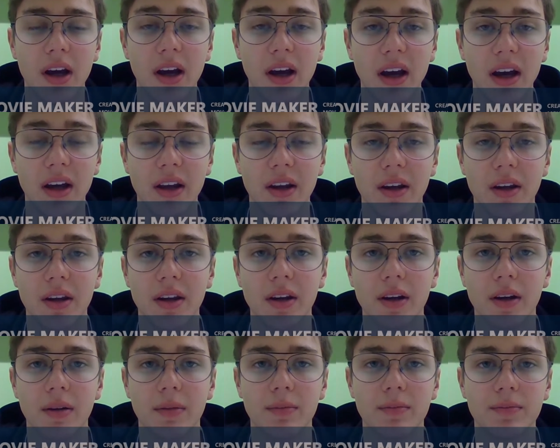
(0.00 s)
And
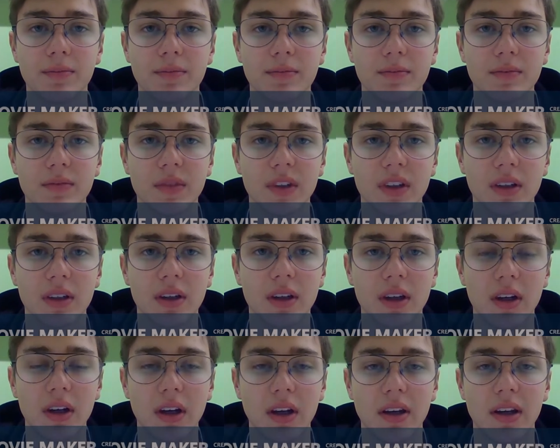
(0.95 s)

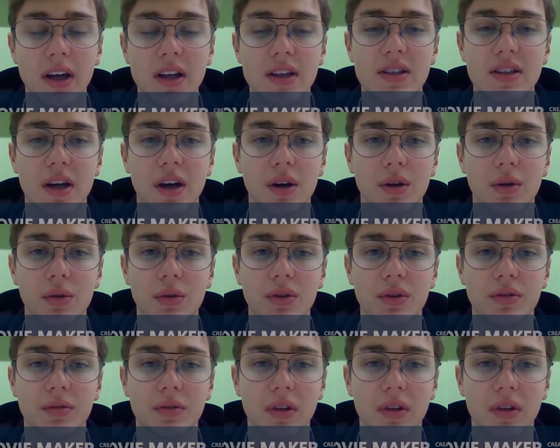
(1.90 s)
that's how